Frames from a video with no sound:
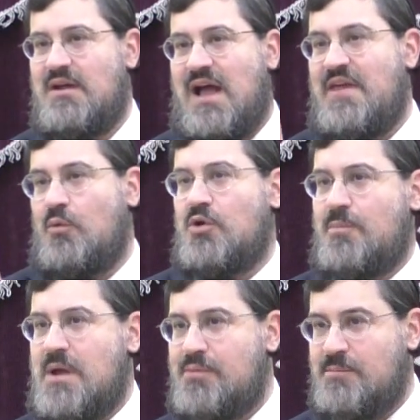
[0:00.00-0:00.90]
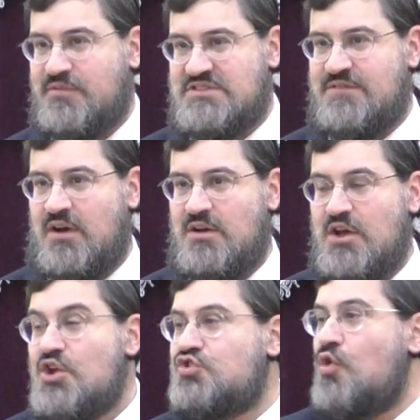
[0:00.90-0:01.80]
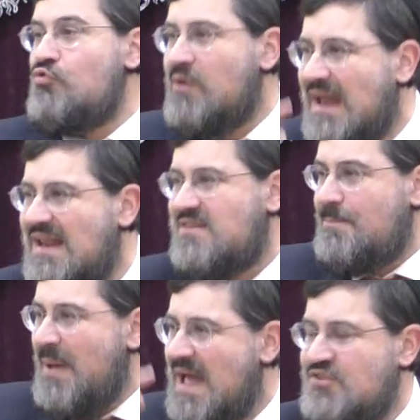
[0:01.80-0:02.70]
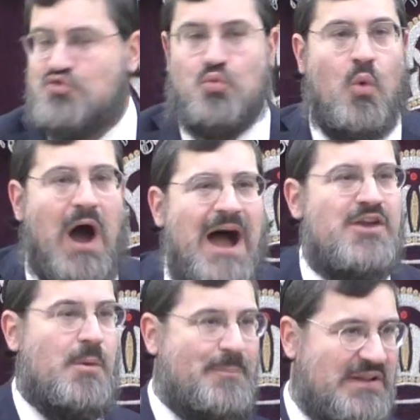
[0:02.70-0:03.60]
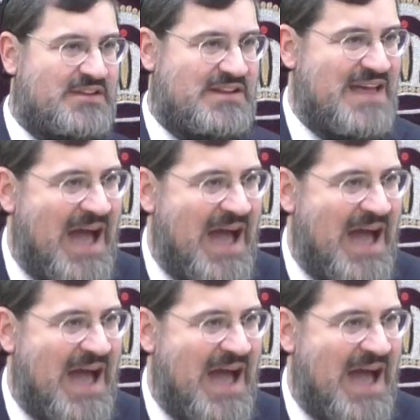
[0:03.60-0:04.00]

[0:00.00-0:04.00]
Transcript: And that would not be a problem of ksiva. So it really depends why you're building the